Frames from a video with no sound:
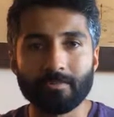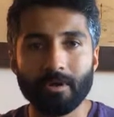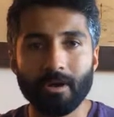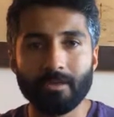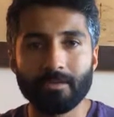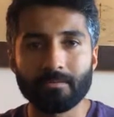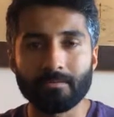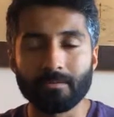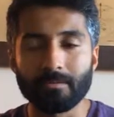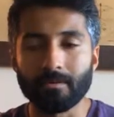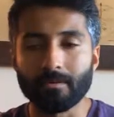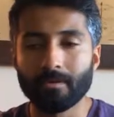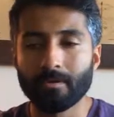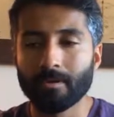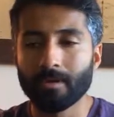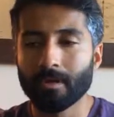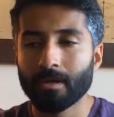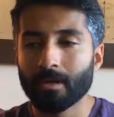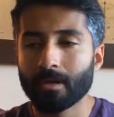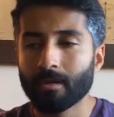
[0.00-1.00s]
is possible.
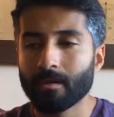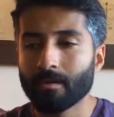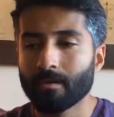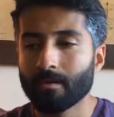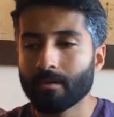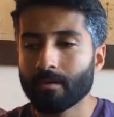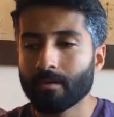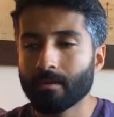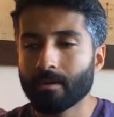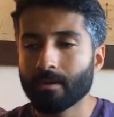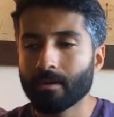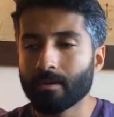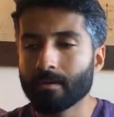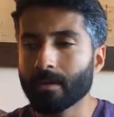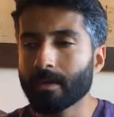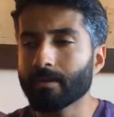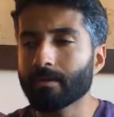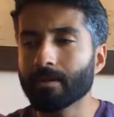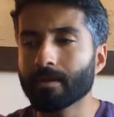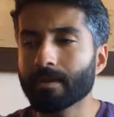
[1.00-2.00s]

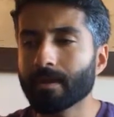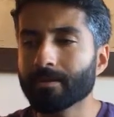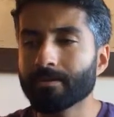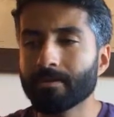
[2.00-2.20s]
And